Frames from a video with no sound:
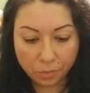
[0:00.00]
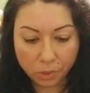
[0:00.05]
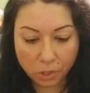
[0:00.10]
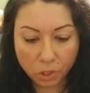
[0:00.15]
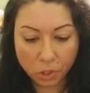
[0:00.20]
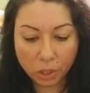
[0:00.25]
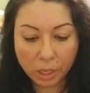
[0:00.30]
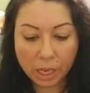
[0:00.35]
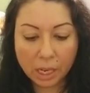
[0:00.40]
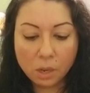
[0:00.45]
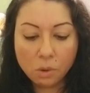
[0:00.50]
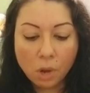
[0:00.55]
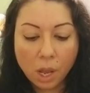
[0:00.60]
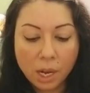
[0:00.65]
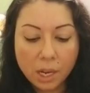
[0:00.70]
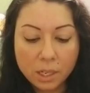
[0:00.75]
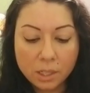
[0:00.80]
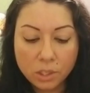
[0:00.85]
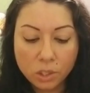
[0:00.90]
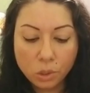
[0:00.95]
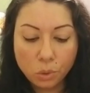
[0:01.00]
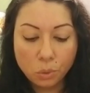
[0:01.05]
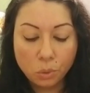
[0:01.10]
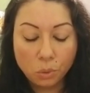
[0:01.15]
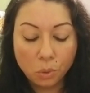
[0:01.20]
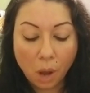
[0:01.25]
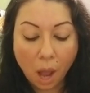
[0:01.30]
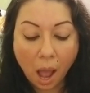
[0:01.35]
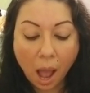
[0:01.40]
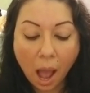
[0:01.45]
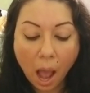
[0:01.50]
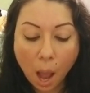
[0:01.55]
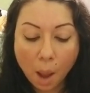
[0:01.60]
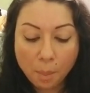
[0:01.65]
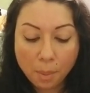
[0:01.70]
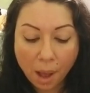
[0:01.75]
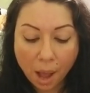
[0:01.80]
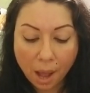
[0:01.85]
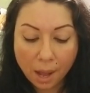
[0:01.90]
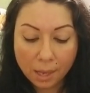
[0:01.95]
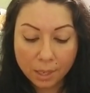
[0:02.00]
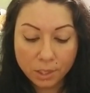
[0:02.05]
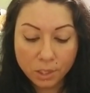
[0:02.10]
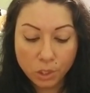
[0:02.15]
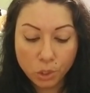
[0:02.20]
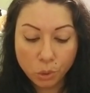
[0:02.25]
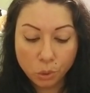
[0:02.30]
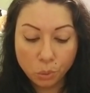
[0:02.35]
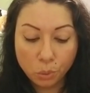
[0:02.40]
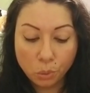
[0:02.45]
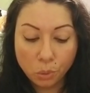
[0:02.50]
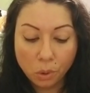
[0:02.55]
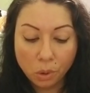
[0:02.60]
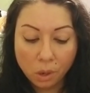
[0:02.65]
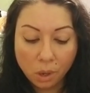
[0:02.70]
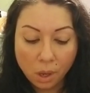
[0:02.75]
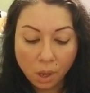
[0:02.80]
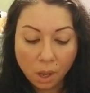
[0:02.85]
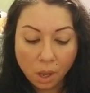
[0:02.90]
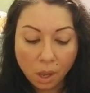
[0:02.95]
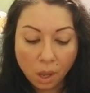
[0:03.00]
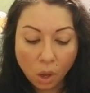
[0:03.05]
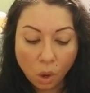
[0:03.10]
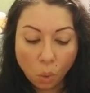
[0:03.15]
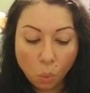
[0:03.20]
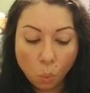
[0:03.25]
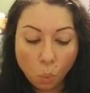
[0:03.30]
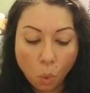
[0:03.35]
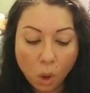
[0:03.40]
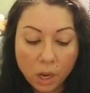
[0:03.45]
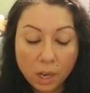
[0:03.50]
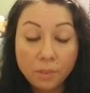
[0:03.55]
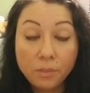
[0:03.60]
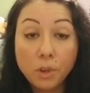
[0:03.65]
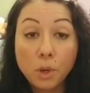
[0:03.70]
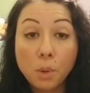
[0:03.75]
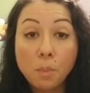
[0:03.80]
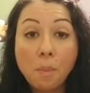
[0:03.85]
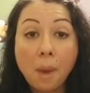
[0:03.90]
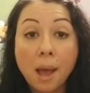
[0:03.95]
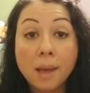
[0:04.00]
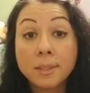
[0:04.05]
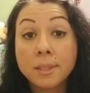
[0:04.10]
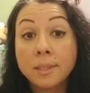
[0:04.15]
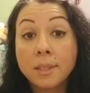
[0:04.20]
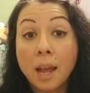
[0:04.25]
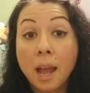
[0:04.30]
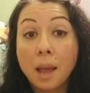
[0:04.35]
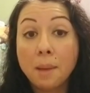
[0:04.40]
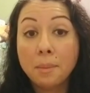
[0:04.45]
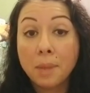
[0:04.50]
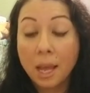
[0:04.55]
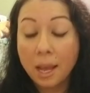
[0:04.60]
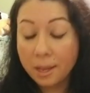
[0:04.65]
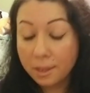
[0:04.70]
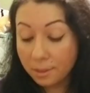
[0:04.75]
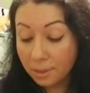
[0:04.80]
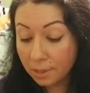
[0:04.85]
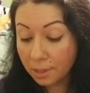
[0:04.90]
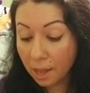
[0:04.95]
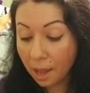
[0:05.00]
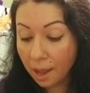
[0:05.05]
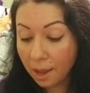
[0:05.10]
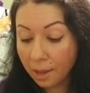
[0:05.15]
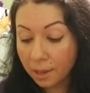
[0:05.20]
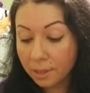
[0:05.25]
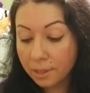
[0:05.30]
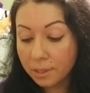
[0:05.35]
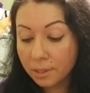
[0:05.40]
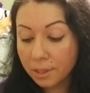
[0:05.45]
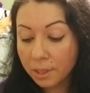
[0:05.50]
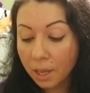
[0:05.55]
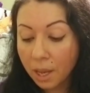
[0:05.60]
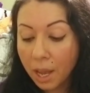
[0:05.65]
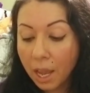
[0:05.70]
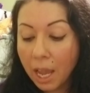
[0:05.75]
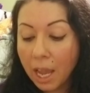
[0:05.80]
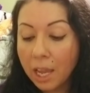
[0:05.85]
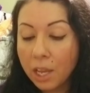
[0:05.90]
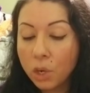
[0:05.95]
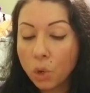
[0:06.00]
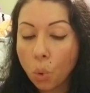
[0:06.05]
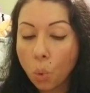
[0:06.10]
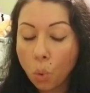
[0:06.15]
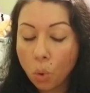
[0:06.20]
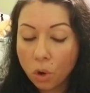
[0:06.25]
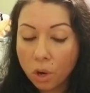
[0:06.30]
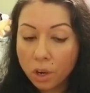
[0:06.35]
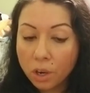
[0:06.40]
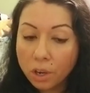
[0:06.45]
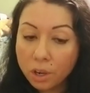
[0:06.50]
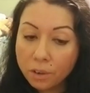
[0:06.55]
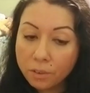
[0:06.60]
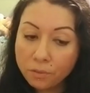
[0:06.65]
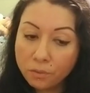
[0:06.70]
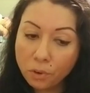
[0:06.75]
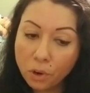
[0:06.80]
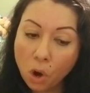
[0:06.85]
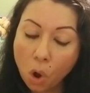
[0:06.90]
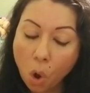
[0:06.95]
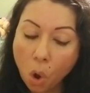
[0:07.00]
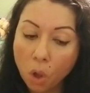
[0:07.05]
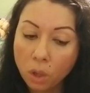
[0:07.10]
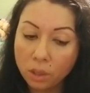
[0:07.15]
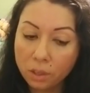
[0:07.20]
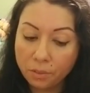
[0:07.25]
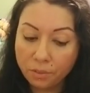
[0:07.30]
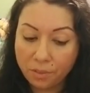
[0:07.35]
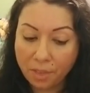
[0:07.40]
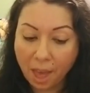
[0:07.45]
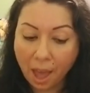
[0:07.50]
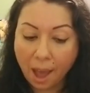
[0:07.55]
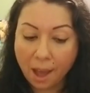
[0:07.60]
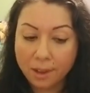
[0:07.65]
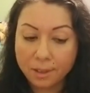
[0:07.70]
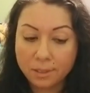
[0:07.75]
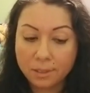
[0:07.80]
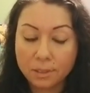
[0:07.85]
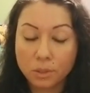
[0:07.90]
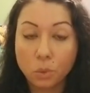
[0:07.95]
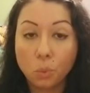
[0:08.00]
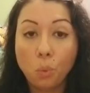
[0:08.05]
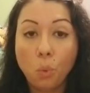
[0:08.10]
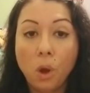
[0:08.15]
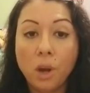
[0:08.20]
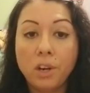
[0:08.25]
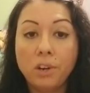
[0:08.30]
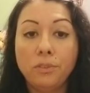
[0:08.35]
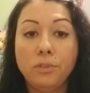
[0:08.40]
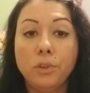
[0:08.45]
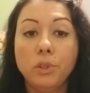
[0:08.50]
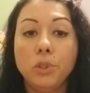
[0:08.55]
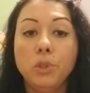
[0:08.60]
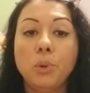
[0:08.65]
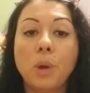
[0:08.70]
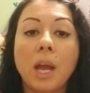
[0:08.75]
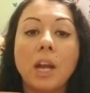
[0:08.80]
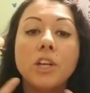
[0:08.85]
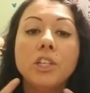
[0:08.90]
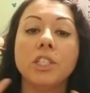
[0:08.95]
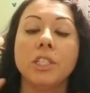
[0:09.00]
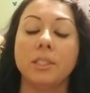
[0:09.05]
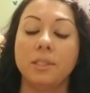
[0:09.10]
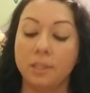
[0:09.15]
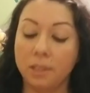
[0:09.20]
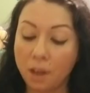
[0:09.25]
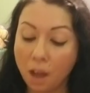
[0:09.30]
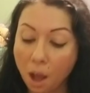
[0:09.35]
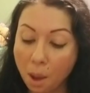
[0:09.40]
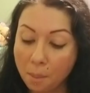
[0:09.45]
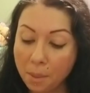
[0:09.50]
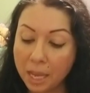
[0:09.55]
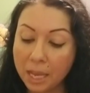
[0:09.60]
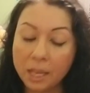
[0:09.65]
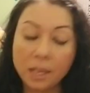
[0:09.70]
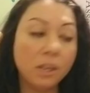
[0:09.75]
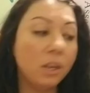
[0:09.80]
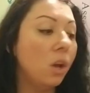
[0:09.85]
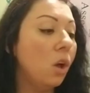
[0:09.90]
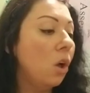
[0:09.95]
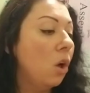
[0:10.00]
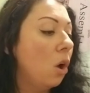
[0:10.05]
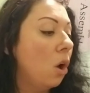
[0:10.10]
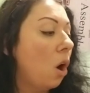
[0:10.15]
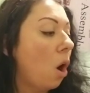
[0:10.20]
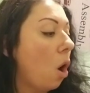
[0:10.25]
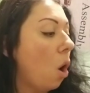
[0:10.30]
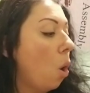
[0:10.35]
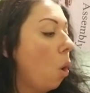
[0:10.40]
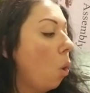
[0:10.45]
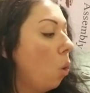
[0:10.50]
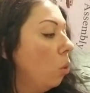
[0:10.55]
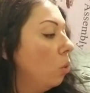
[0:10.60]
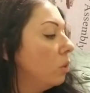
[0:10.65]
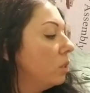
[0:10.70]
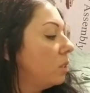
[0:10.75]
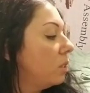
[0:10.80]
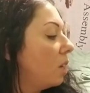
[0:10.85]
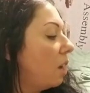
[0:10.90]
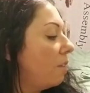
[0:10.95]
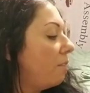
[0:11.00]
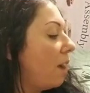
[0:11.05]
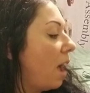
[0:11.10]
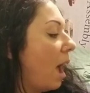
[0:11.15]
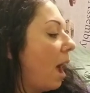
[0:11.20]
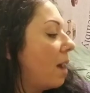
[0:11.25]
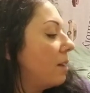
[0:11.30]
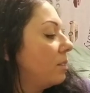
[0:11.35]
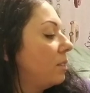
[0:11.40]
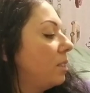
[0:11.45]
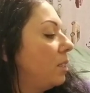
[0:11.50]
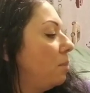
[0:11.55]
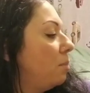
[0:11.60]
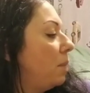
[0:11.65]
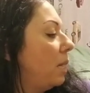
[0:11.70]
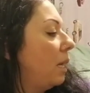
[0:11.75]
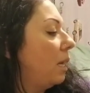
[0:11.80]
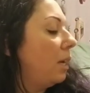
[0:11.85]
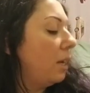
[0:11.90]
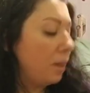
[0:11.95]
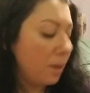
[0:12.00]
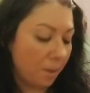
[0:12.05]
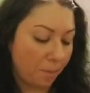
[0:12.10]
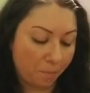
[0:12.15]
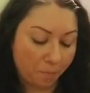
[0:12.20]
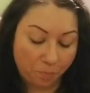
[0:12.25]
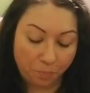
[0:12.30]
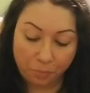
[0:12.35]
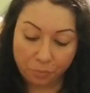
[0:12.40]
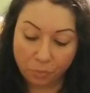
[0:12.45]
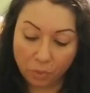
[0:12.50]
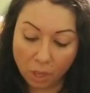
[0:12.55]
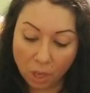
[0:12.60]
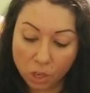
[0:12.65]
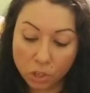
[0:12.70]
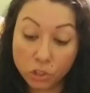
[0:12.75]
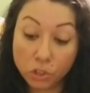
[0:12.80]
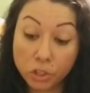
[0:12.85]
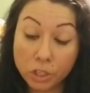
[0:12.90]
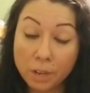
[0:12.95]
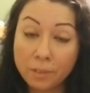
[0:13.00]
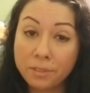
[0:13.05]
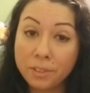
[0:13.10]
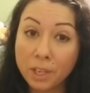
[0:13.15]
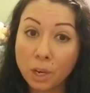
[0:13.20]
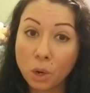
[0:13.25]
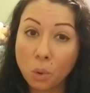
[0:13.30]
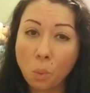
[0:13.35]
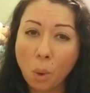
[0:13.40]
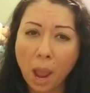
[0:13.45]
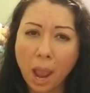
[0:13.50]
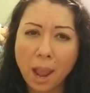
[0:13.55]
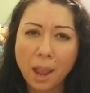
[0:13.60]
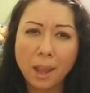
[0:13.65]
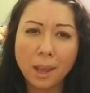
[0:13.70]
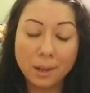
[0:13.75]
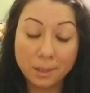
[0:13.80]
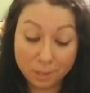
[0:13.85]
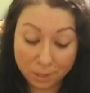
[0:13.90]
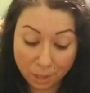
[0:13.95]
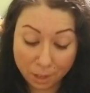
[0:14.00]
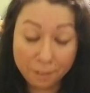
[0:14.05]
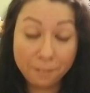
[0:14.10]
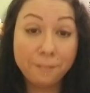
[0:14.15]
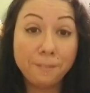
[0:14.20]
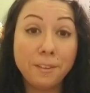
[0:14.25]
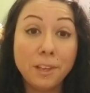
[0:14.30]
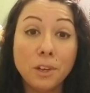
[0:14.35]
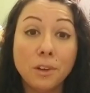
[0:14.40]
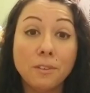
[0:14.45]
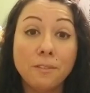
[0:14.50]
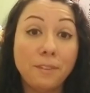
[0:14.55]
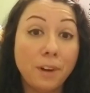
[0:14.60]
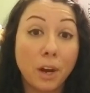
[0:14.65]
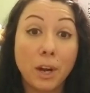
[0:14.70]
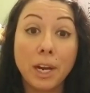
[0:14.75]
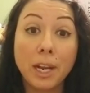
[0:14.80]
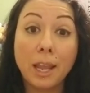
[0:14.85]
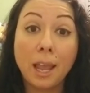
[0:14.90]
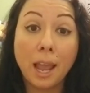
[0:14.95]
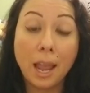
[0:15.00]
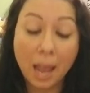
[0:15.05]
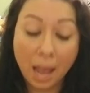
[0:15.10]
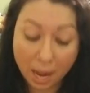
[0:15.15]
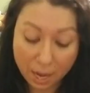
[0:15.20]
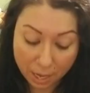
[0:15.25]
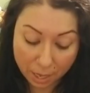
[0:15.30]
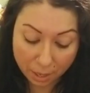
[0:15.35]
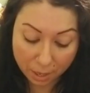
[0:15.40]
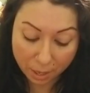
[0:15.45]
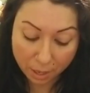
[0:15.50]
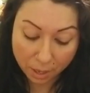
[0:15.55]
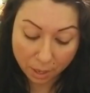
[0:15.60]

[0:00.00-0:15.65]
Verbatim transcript: you're getting ready to hop onto one of your best timelines. And in order for all of that wonderful new energy to come in, old stuff has to be shifted away and it's going to feel very chaotic.